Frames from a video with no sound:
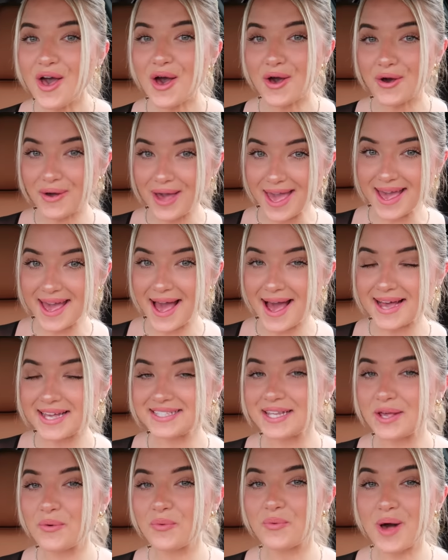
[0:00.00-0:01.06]
Okay,
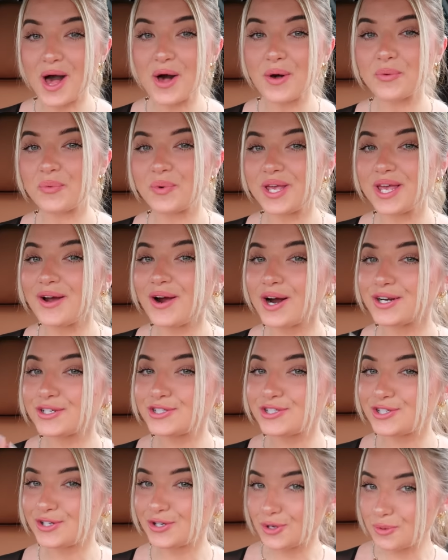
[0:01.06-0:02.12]
guys, well, we are
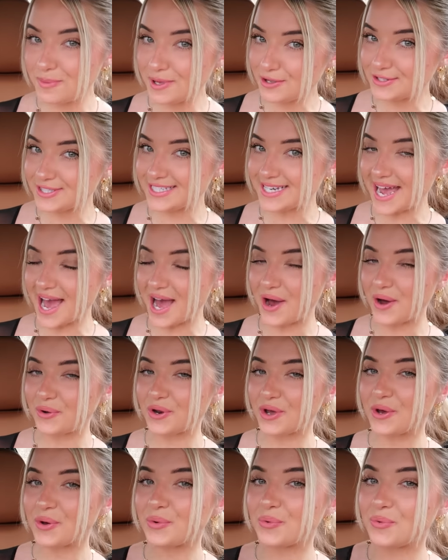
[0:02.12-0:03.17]
two meals
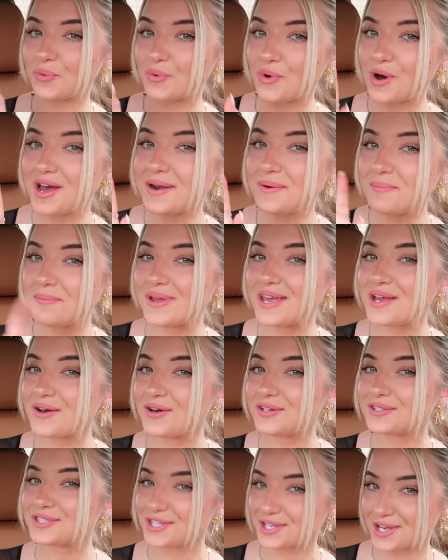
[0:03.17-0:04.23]
down, one
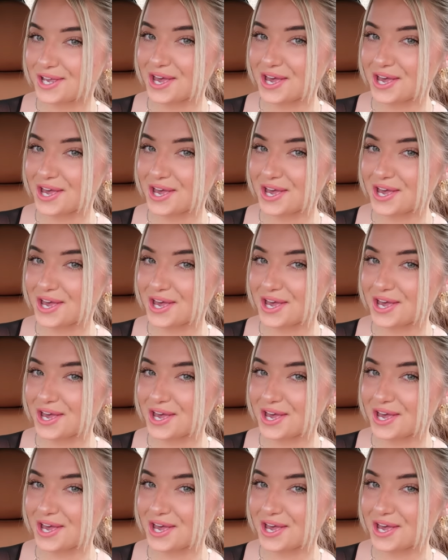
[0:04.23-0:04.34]
meal to